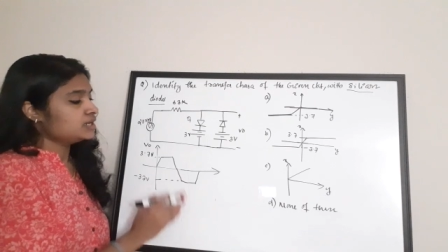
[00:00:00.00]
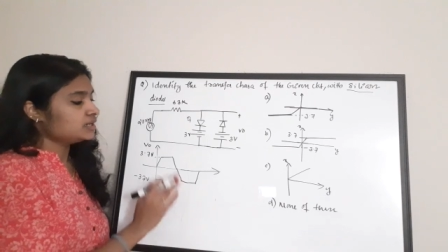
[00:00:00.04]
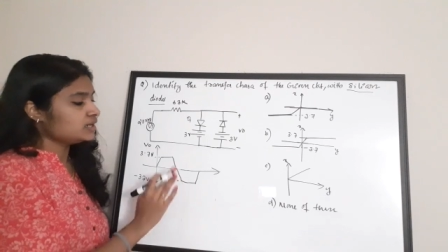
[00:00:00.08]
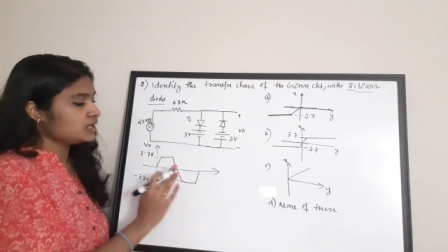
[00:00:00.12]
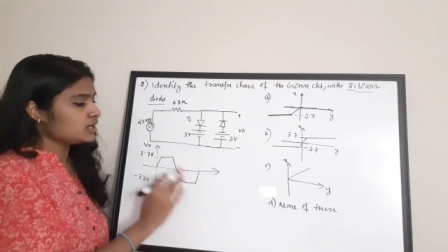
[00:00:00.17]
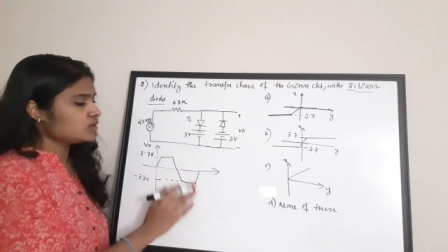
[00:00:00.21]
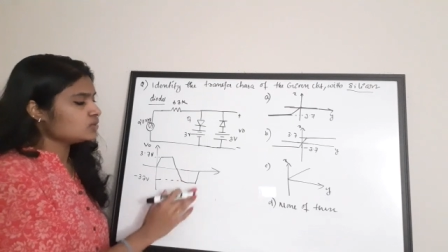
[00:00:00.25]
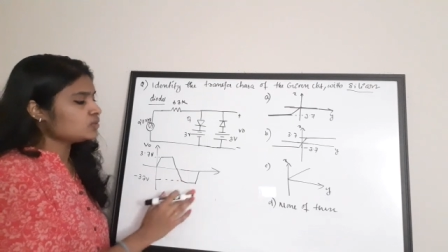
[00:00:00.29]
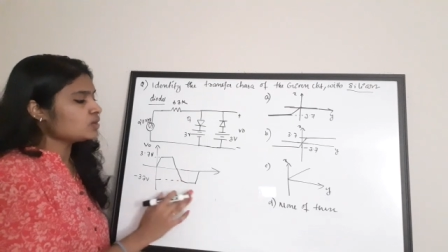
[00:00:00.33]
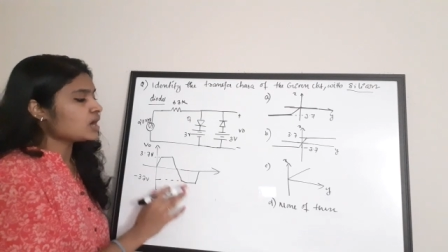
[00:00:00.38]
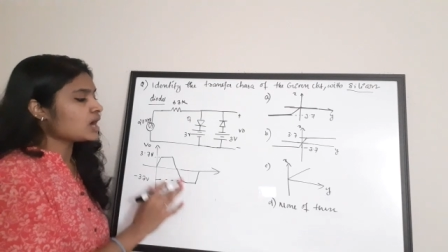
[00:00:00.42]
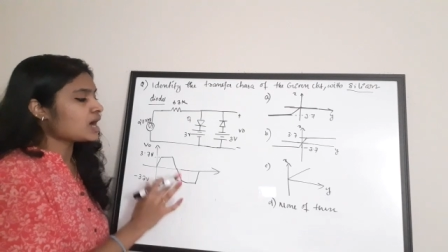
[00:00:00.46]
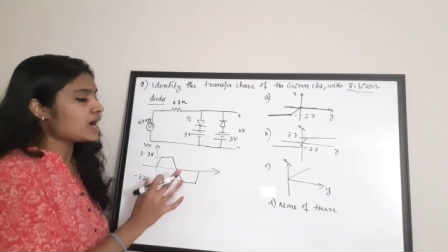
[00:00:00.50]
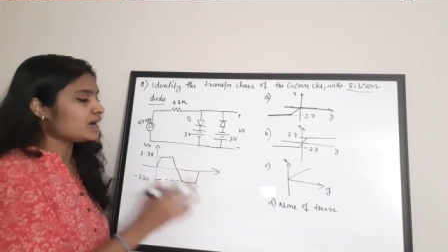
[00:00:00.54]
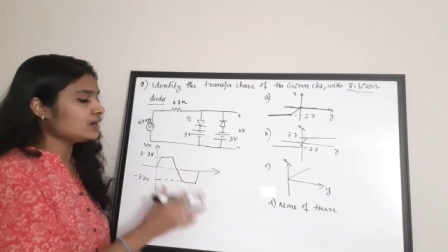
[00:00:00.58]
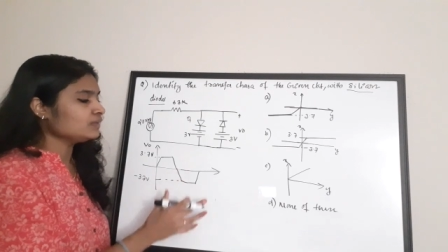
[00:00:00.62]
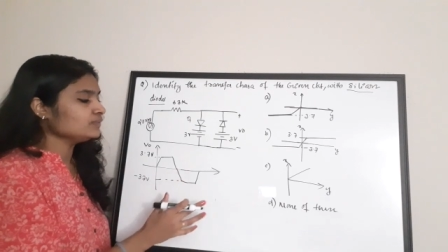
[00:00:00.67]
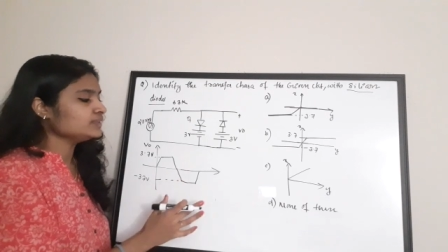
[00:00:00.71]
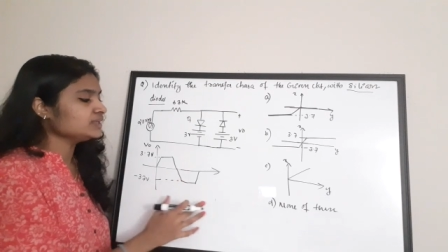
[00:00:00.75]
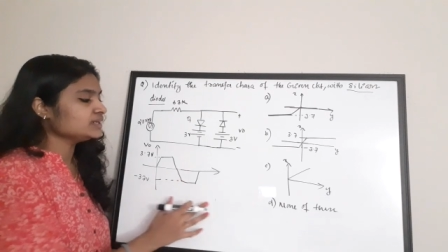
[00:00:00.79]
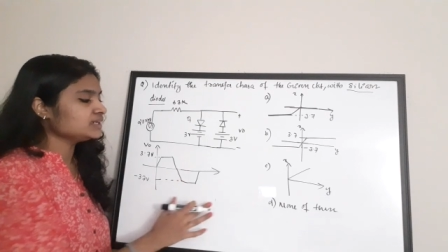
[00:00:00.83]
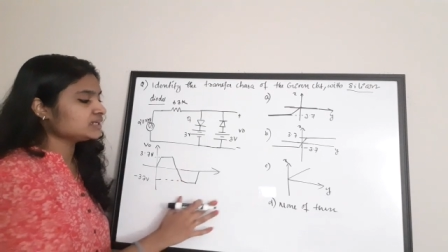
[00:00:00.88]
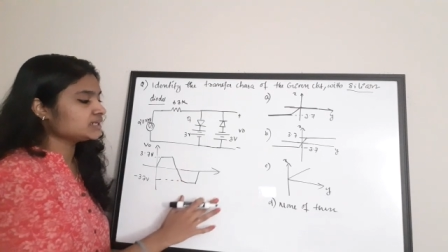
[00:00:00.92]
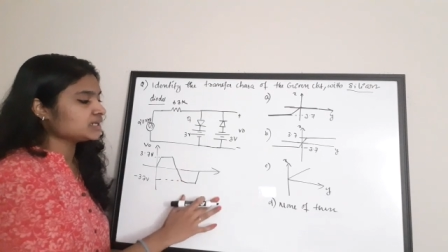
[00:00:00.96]
Now
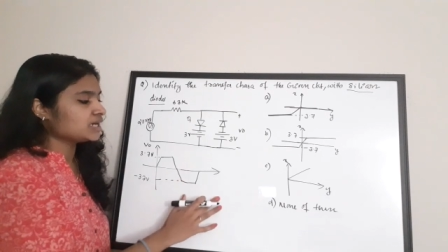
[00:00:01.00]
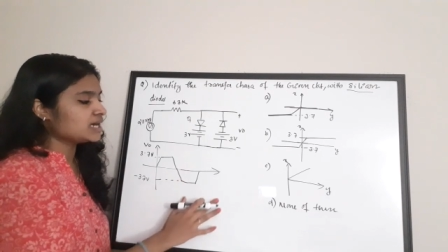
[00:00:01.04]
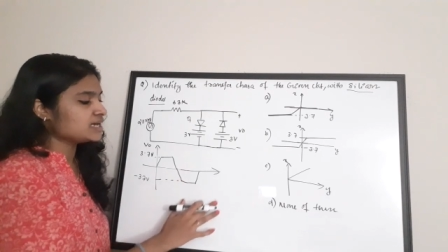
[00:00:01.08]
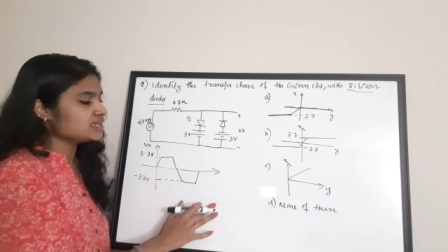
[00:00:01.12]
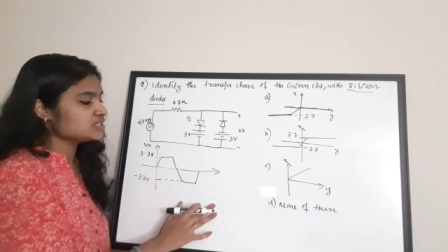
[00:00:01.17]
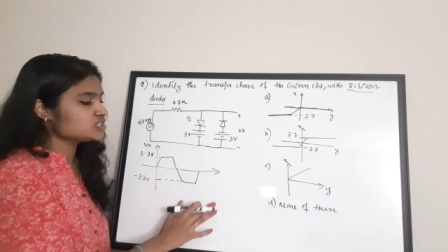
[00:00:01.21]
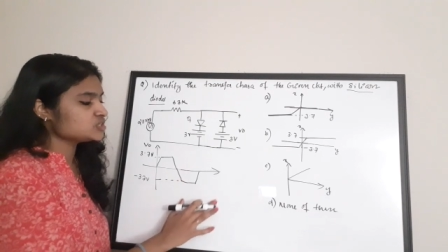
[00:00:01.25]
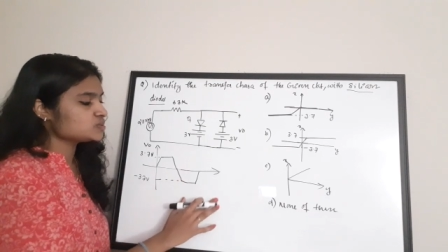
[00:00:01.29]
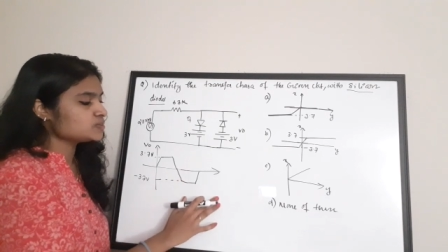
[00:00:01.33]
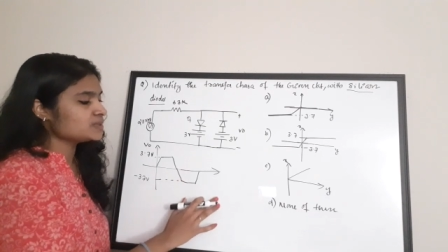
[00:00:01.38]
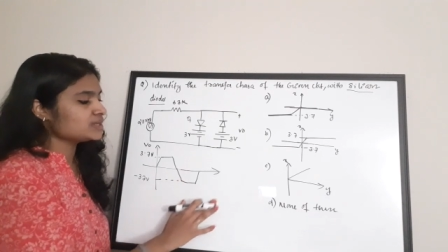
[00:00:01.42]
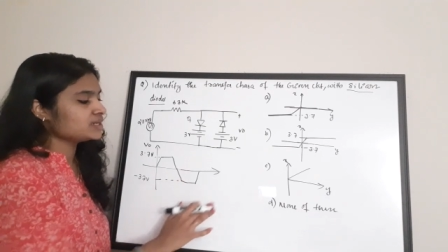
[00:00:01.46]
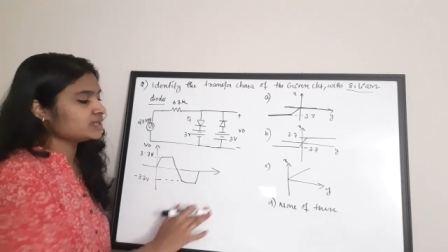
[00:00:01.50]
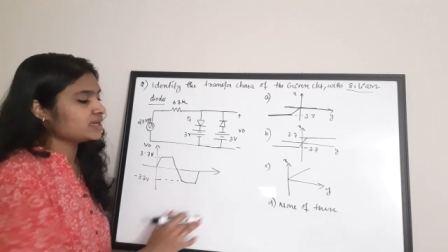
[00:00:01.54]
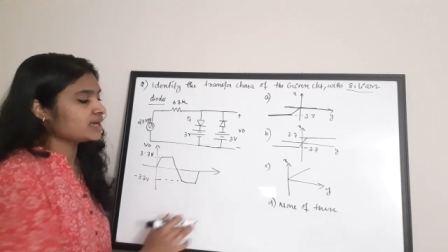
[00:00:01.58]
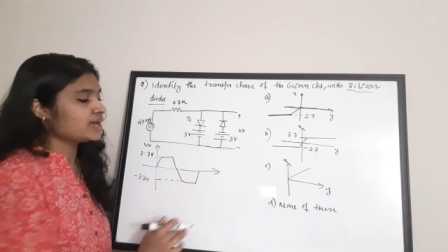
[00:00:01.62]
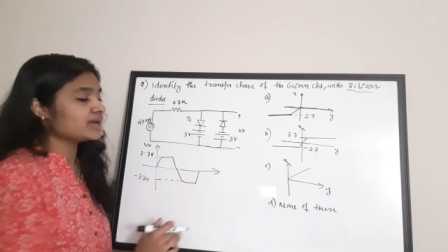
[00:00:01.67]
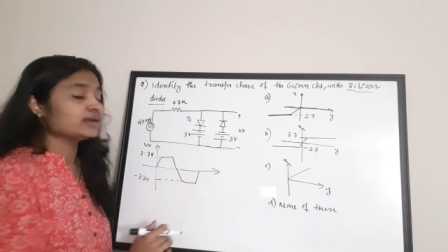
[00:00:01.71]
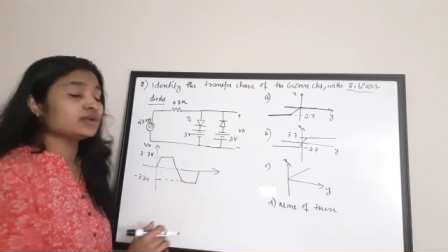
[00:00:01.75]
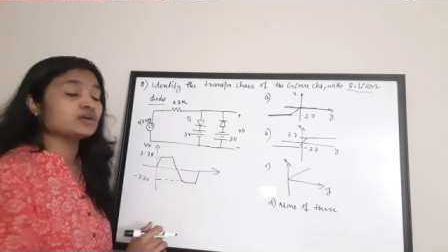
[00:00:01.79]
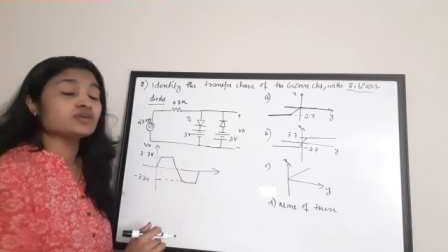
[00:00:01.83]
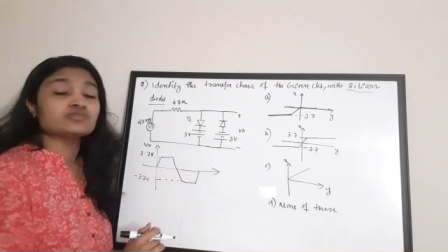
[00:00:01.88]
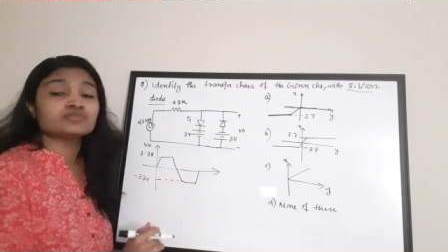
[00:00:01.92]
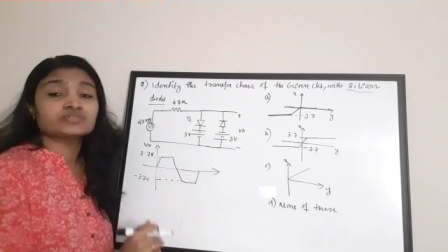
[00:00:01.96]
how the transfer
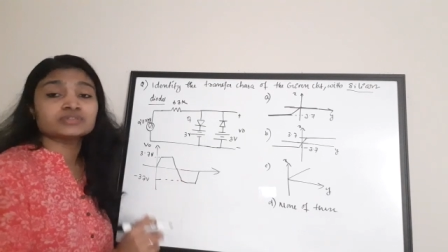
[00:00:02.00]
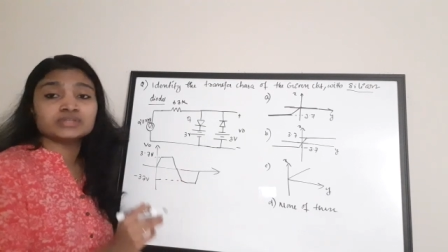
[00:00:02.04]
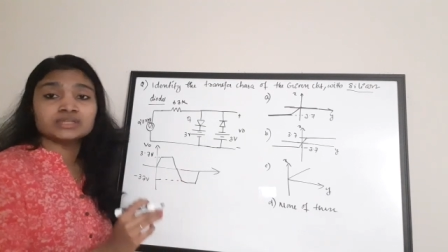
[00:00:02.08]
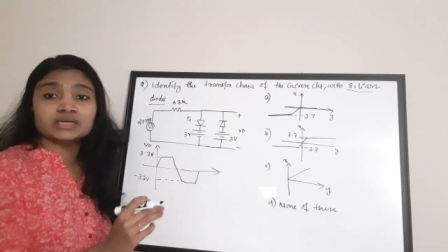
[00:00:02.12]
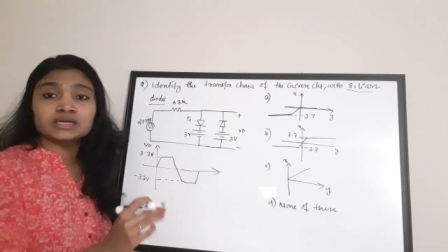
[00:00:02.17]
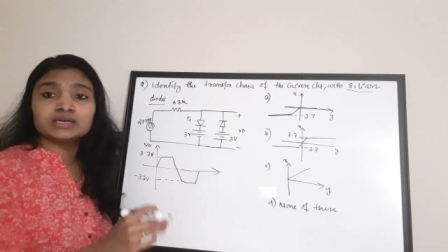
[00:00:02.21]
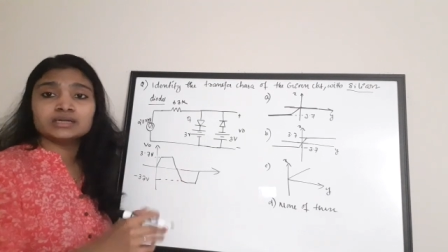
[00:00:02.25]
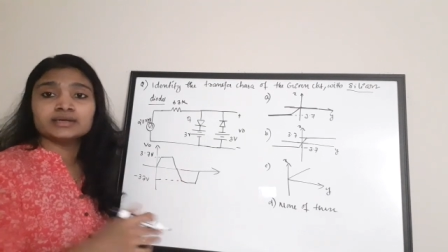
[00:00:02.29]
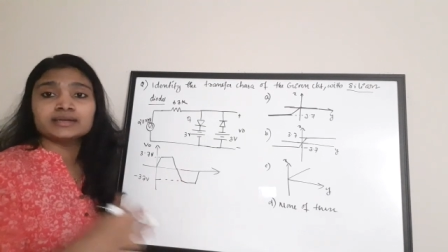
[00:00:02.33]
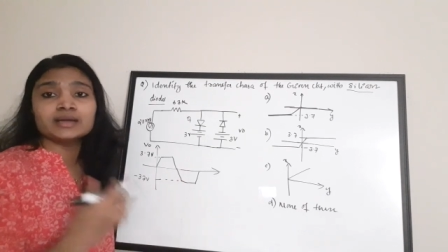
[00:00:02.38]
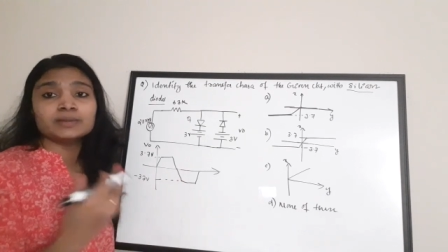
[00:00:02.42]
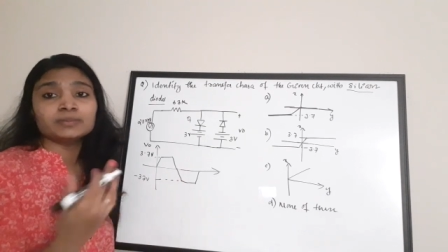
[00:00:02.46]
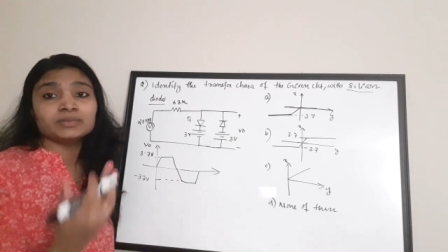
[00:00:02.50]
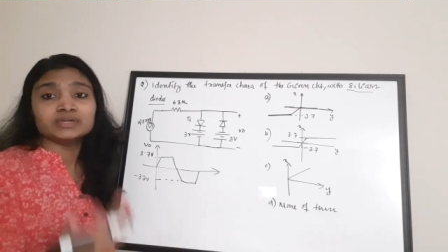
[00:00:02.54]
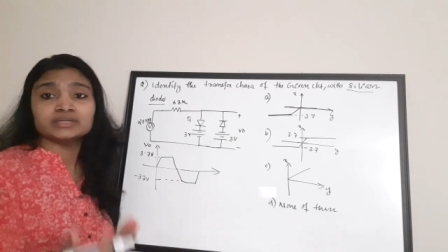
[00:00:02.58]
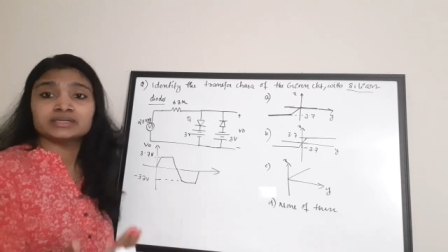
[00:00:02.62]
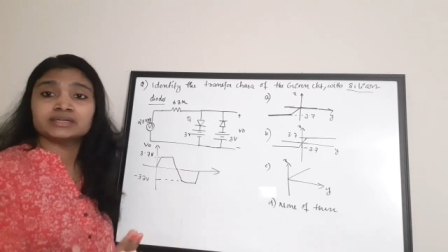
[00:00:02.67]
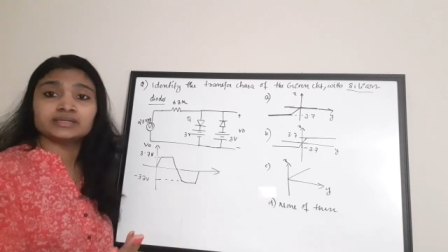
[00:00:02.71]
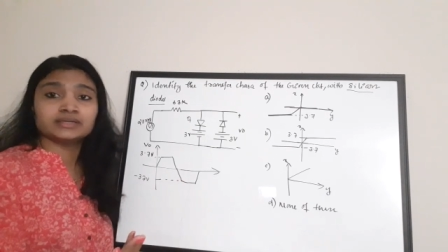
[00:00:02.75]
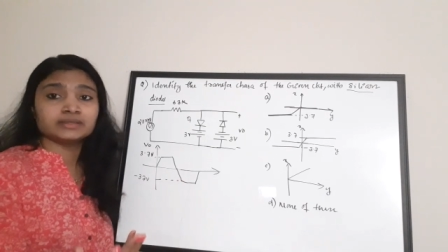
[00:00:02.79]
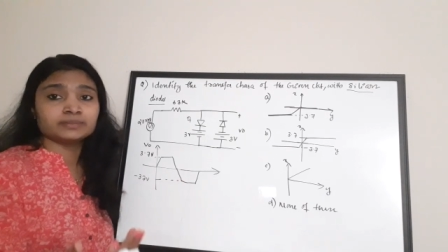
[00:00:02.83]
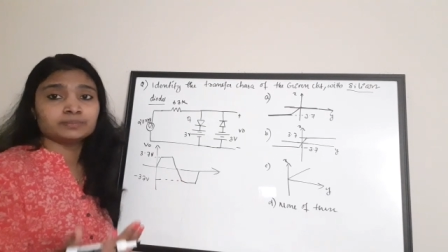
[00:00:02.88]
care of the double